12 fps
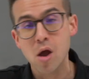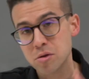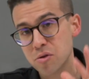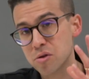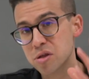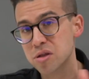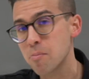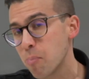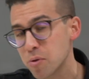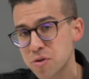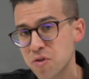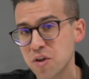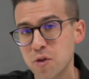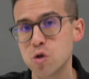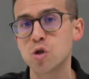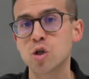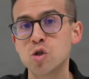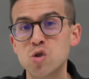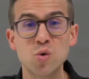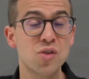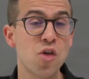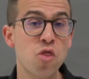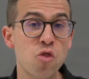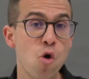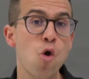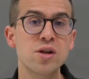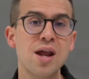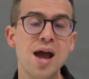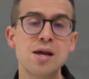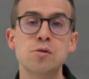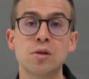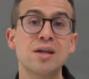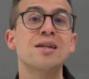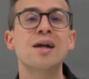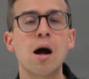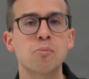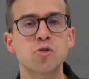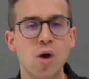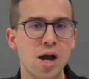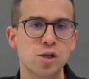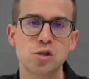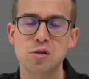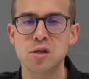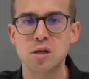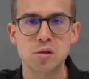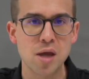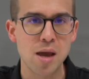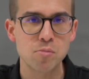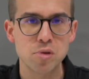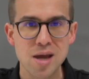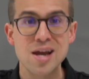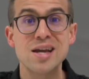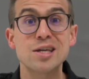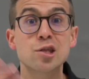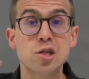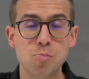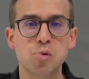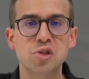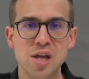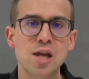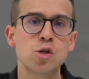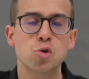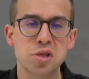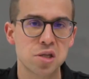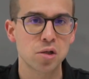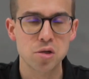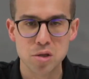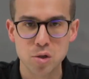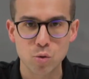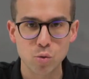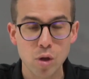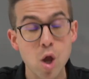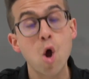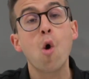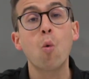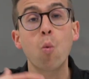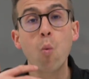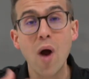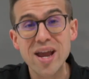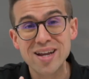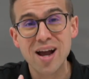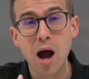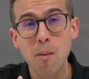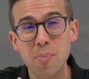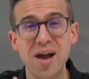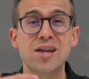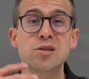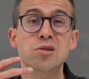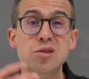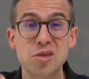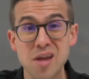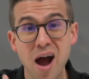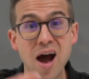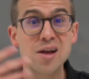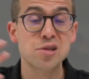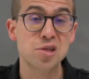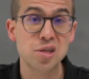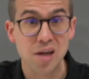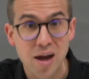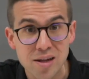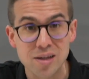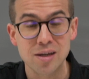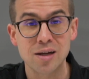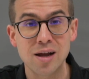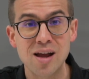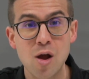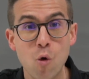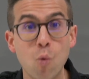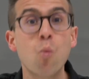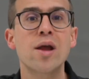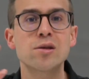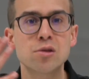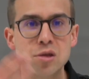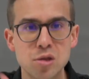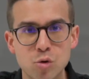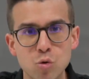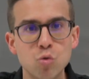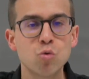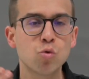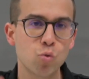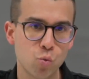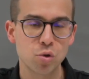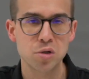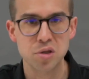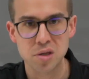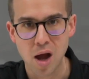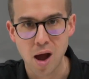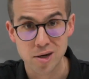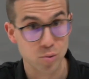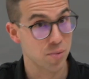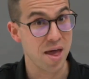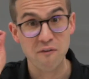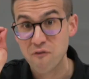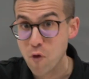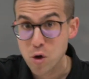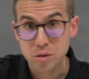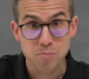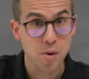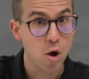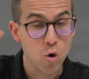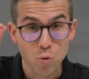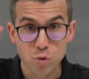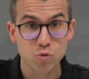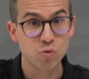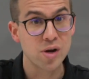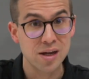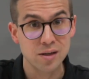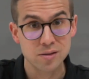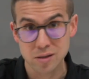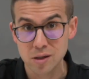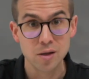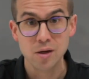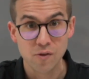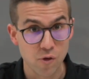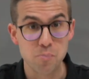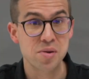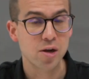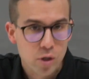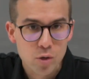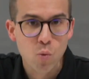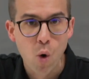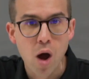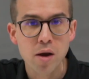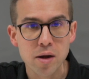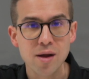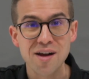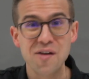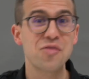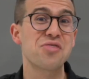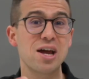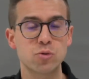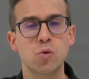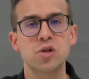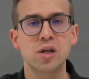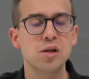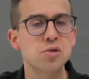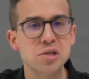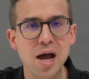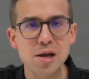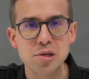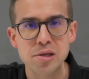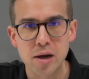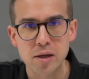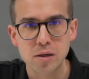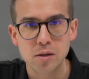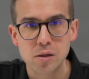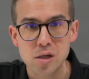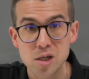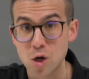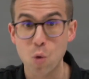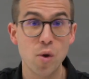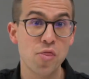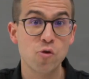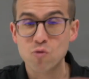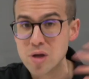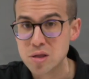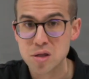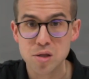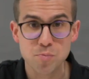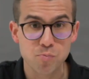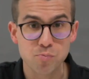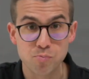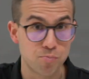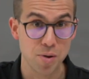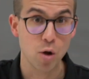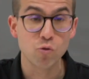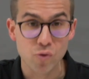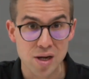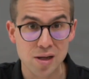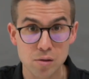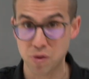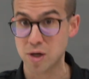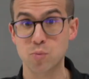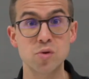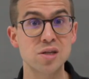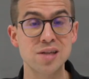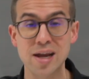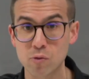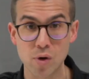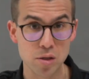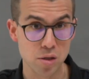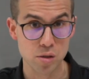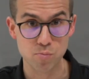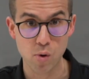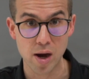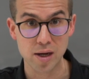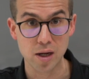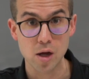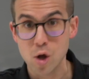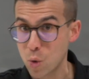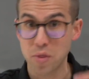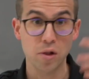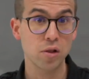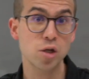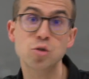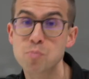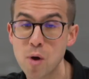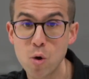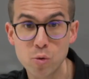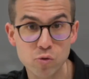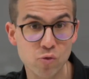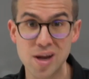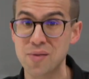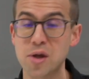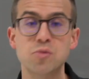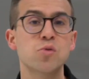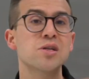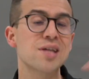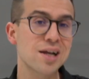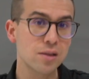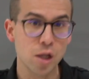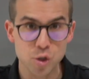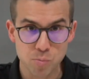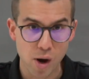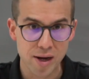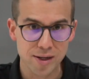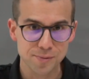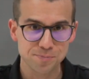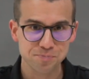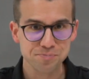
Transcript: So the simplest thing that you can do in the thirty days leading up to your H S C exams is to pretend you're still at school. Wake up and start studying when school would start. So when that first bell would ring to, for period one, that's when you're going to start studying. You know, when the recess bell rings, that's when you take a recess break. When the lunch bell would ring, that's when you take a lunch break.